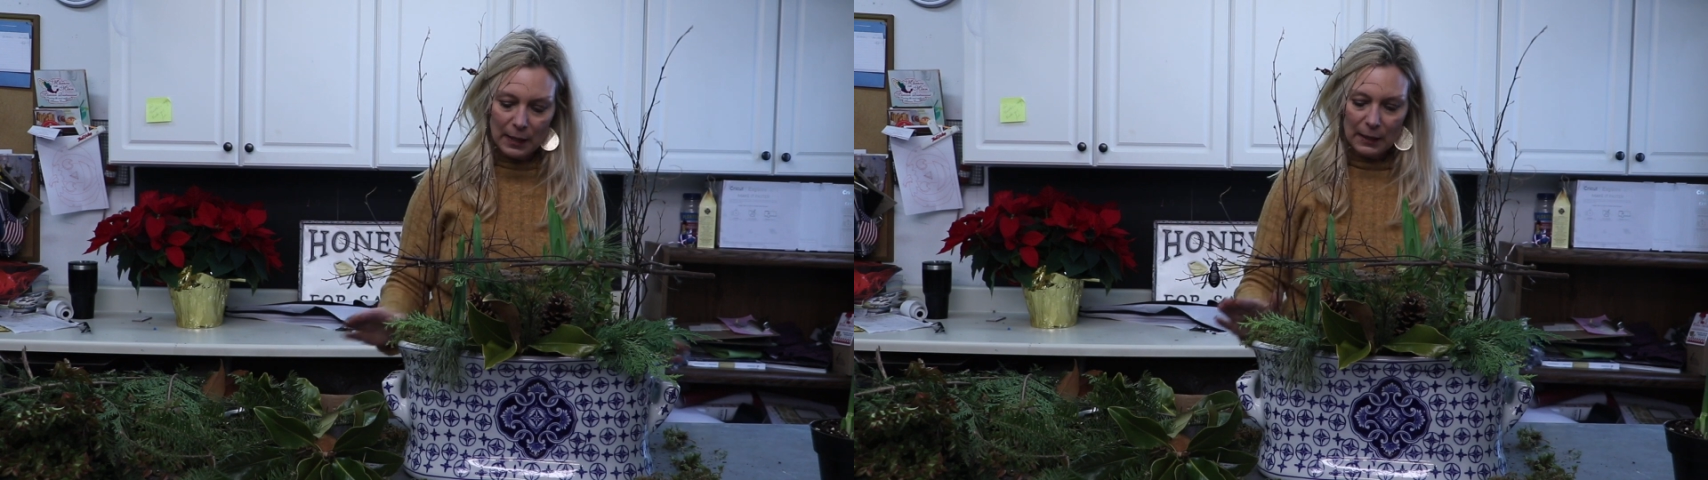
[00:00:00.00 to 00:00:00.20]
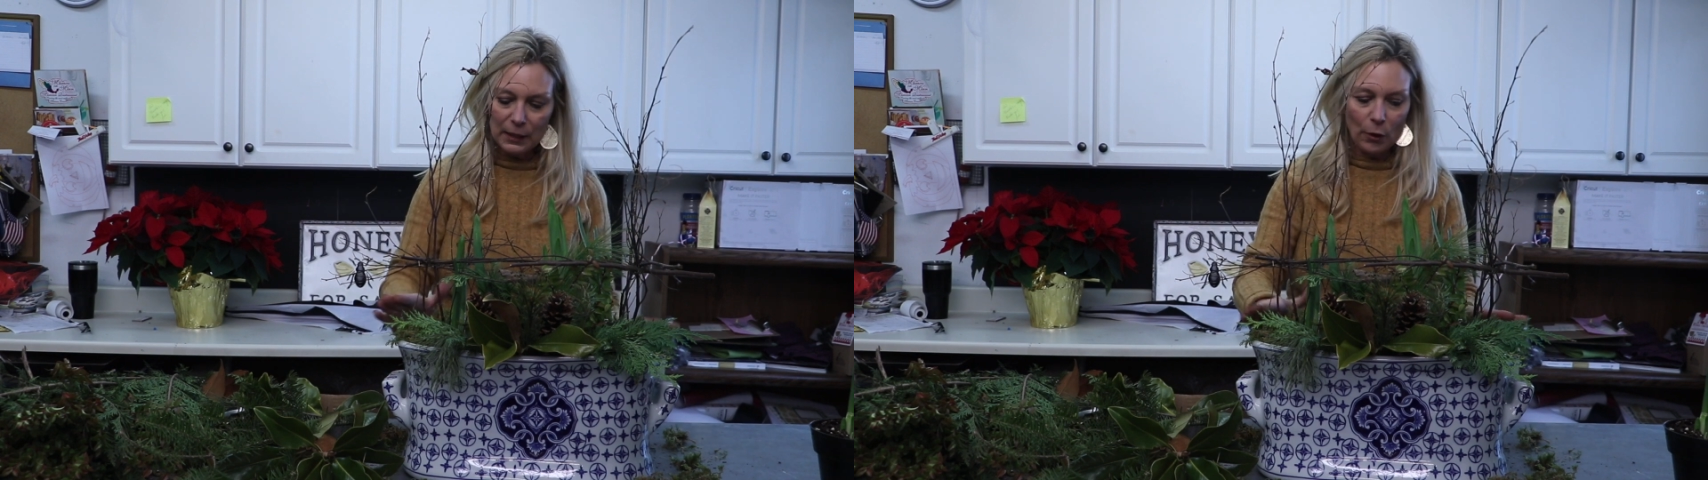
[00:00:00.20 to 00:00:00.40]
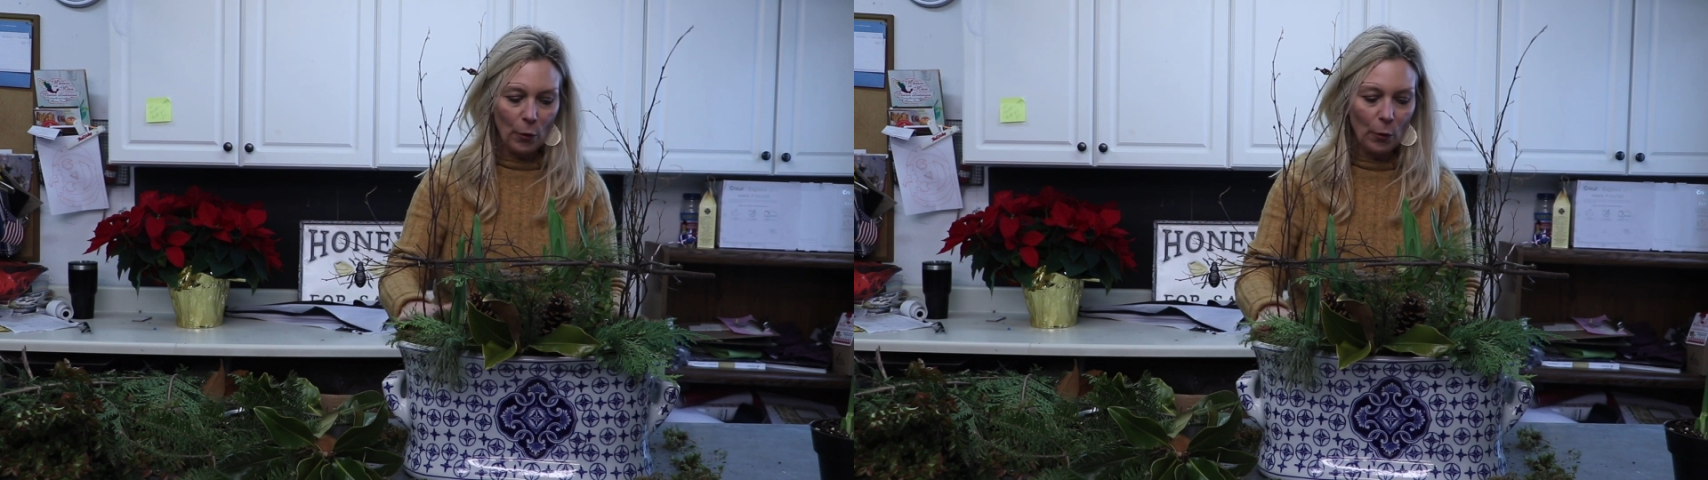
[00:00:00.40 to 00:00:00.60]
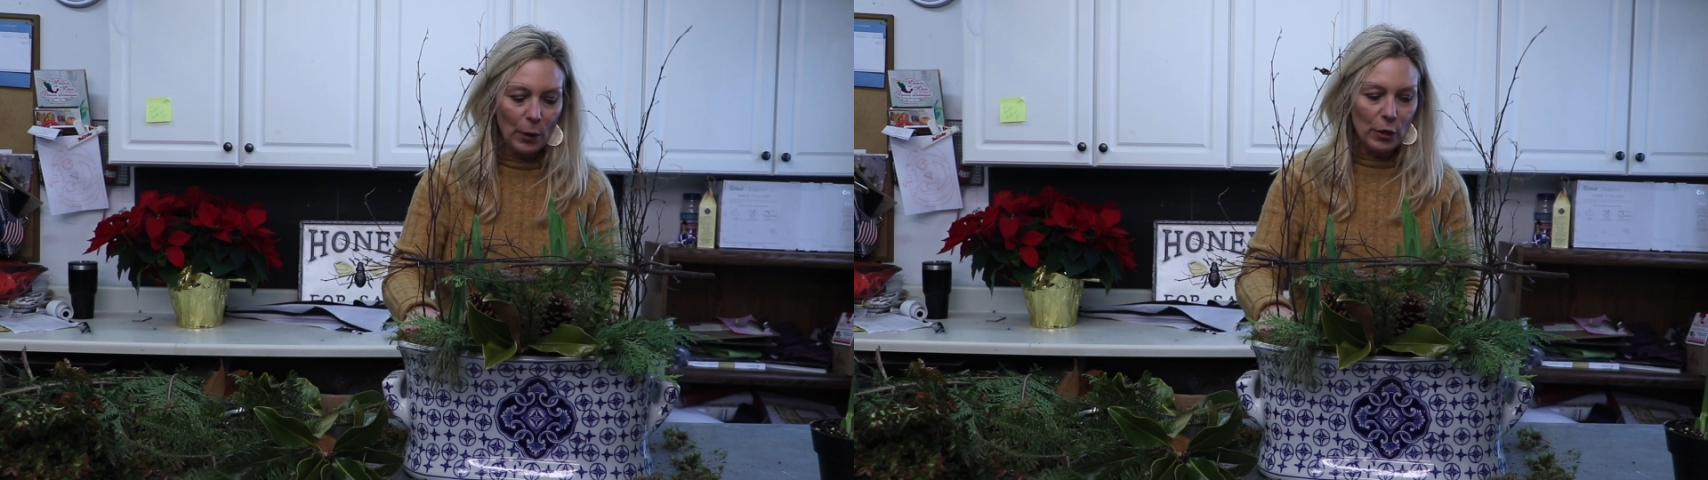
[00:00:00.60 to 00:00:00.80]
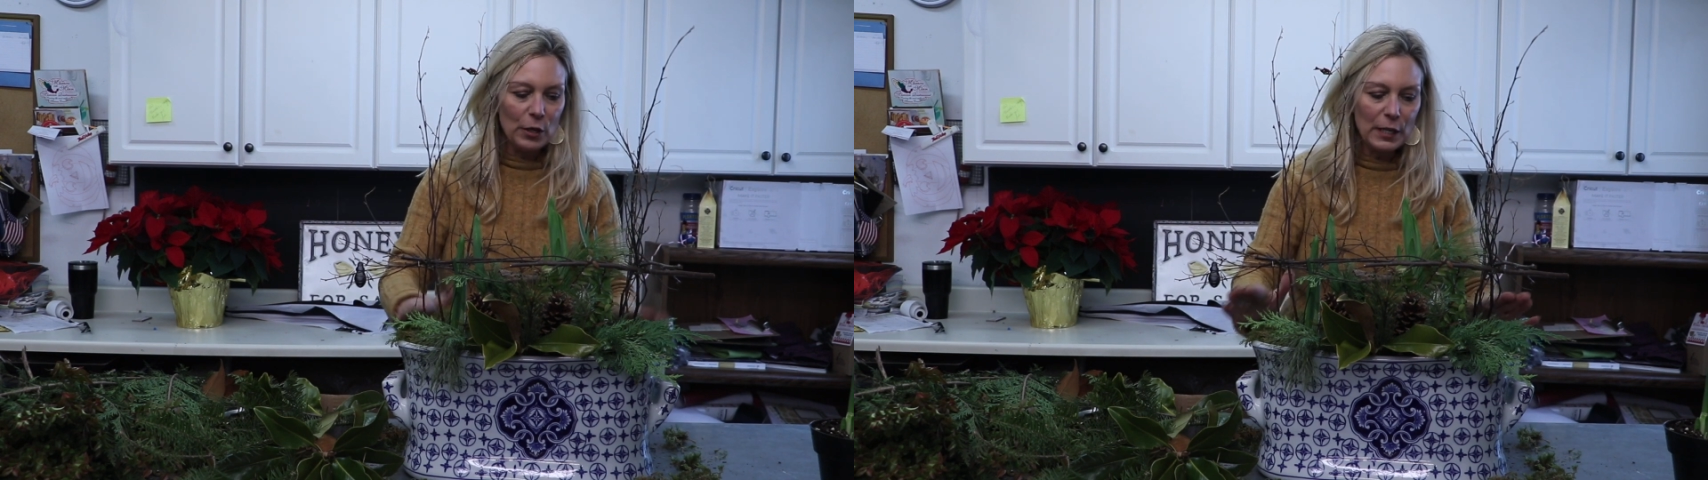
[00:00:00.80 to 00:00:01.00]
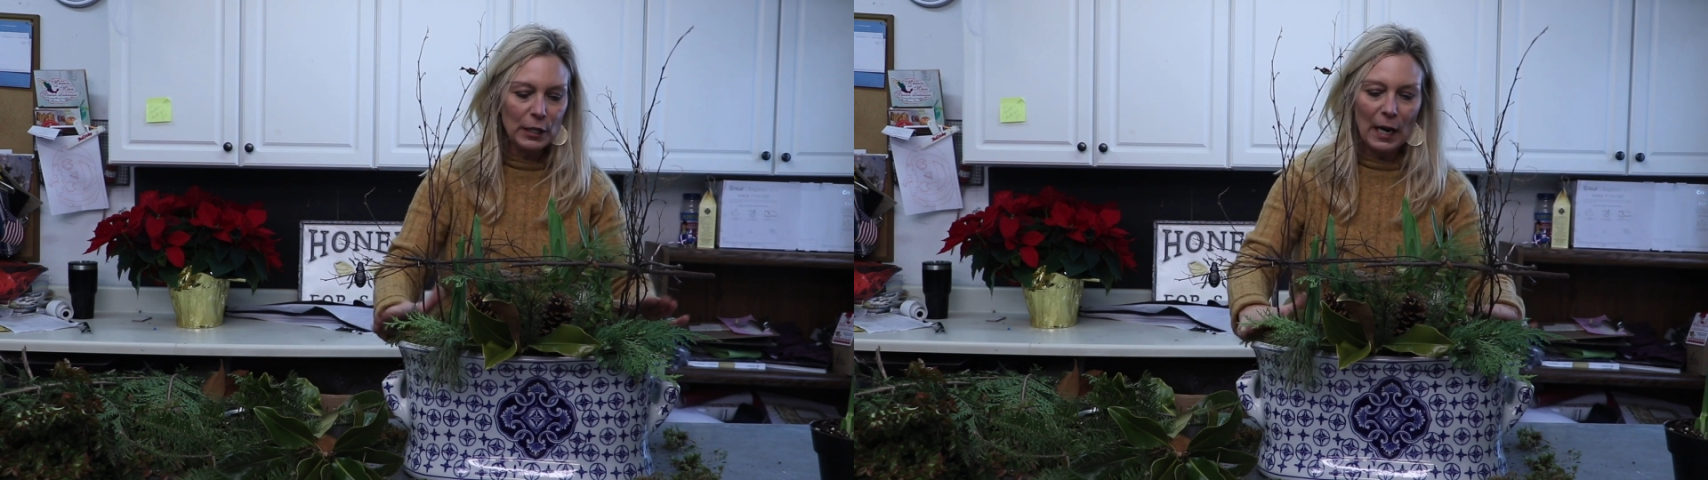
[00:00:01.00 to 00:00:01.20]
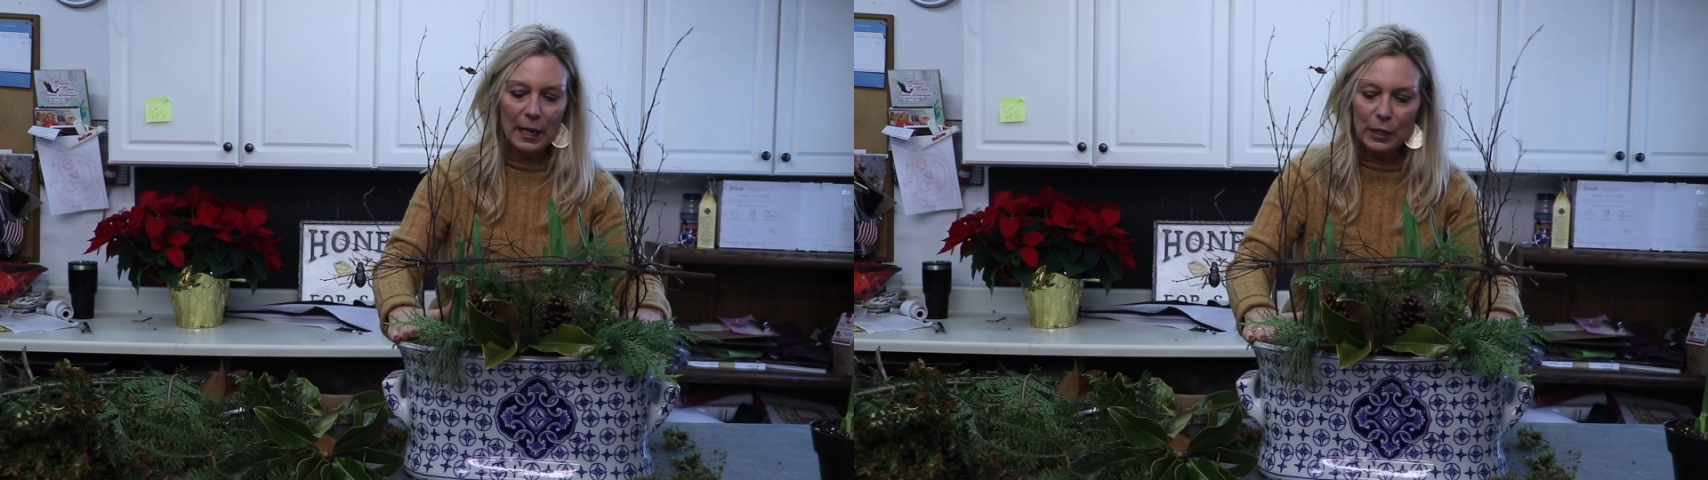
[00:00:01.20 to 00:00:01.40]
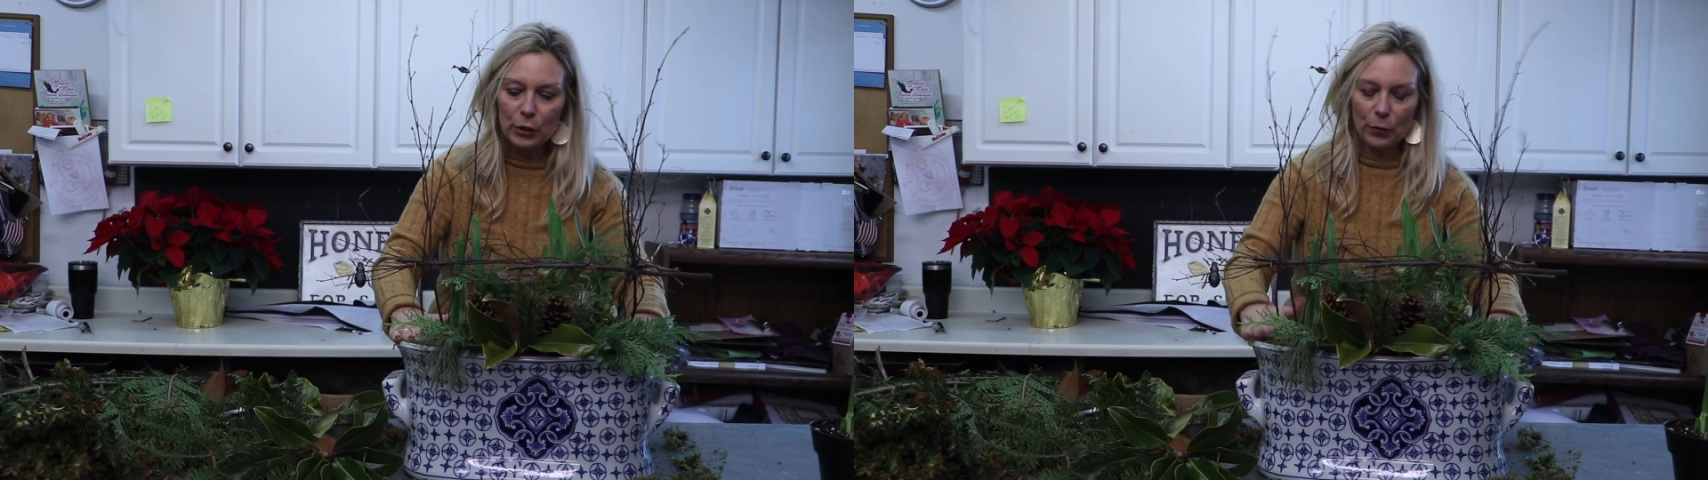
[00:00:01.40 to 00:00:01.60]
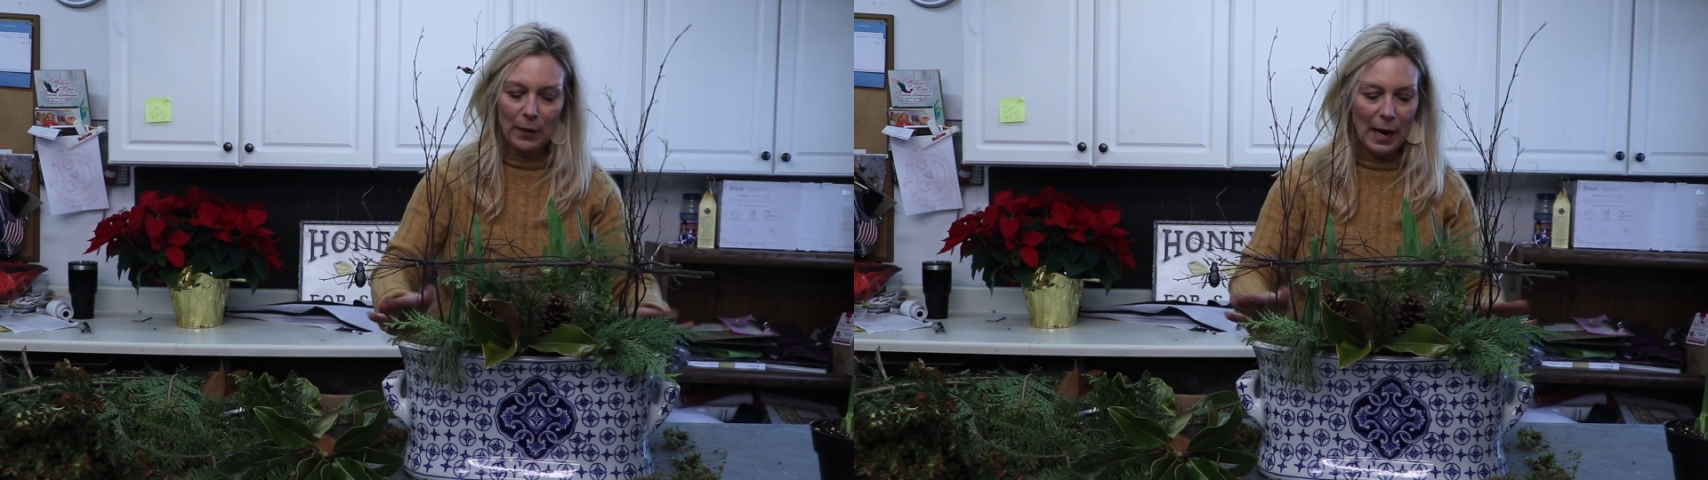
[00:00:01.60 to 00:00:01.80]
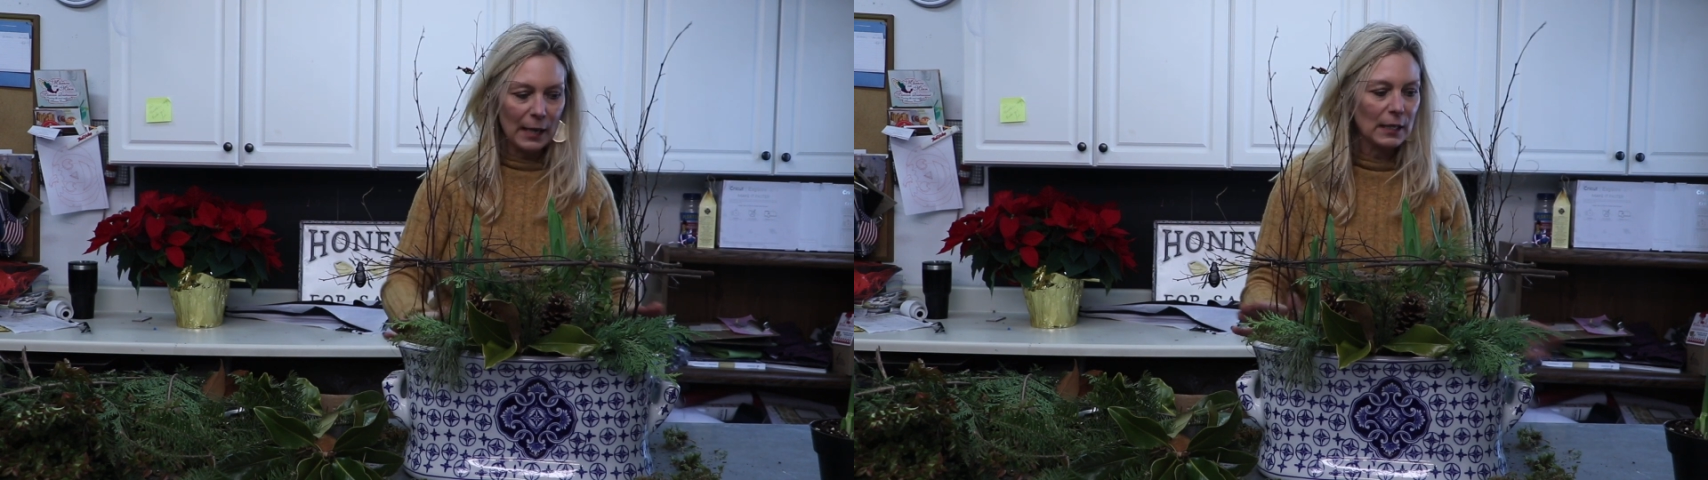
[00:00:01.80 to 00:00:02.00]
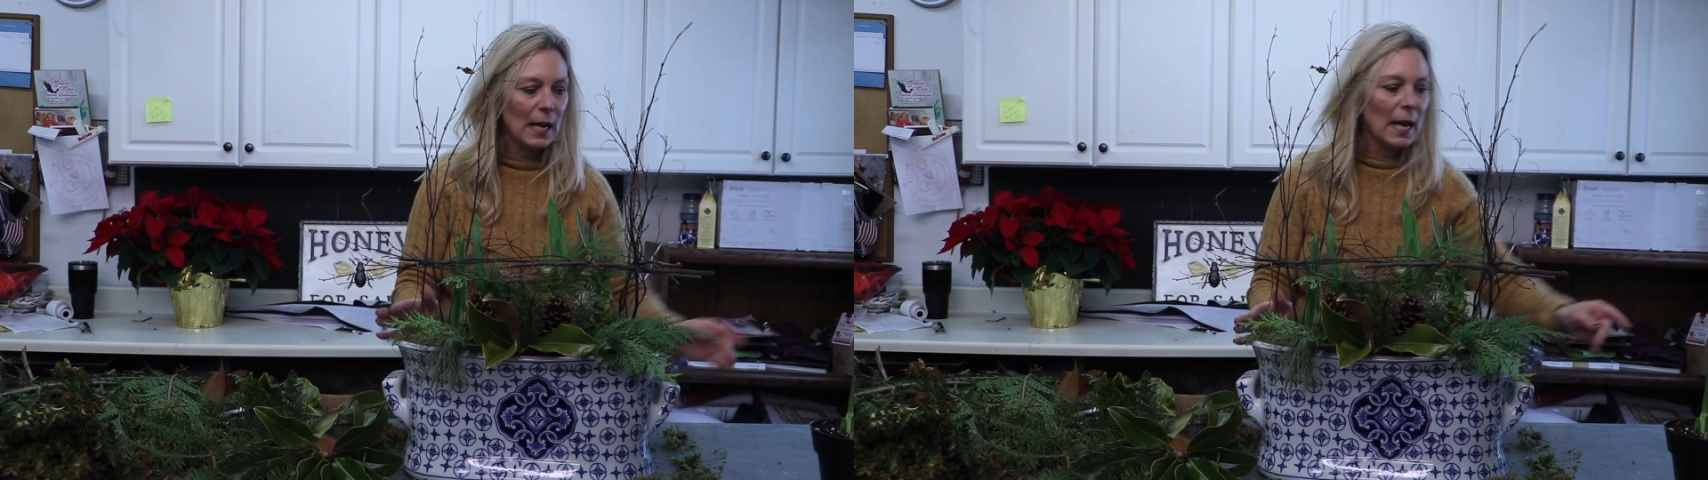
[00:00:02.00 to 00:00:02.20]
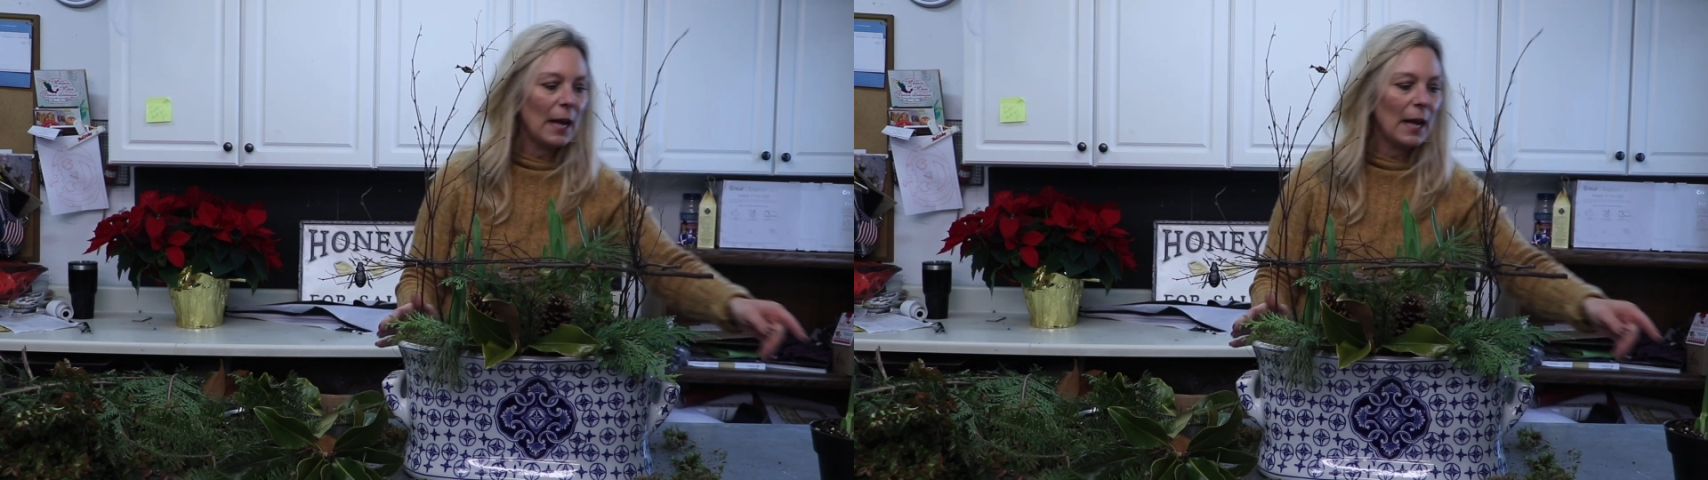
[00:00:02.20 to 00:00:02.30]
So you need to kind of do that.